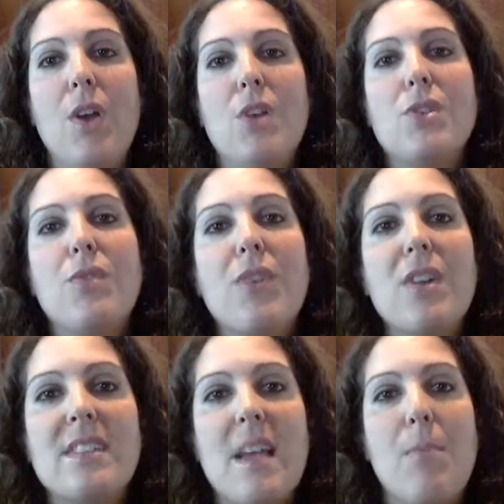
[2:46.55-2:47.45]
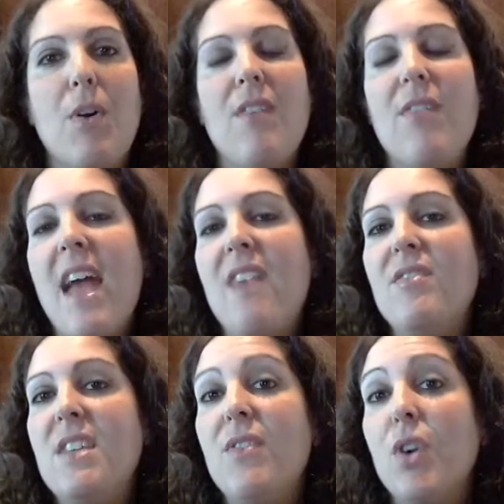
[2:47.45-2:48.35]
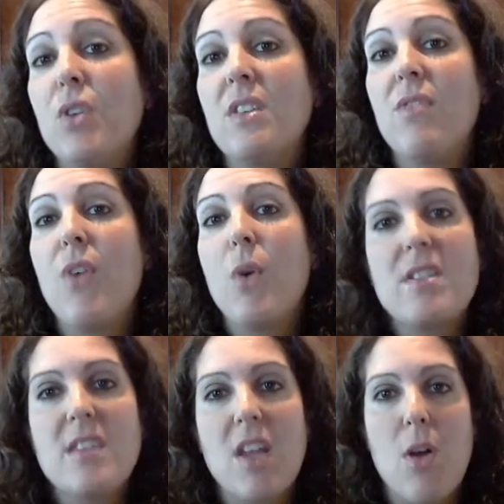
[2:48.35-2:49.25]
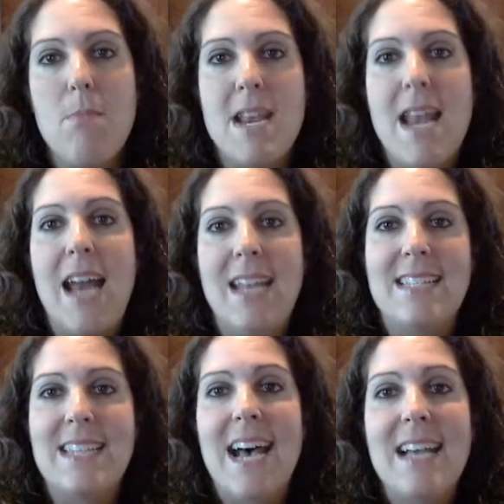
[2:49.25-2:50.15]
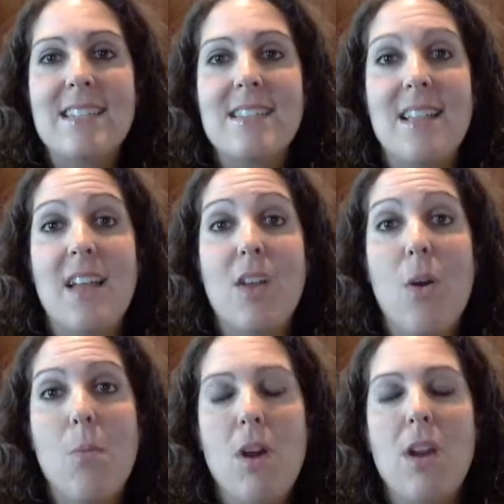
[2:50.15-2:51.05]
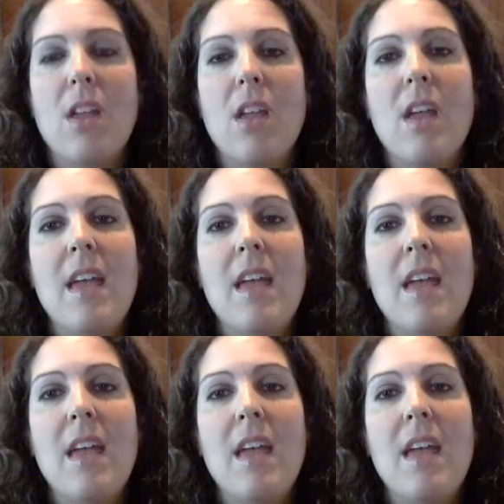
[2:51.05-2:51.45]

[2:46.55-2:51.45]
So for example, if they have difficulty focusing on monotonous tasks like homework,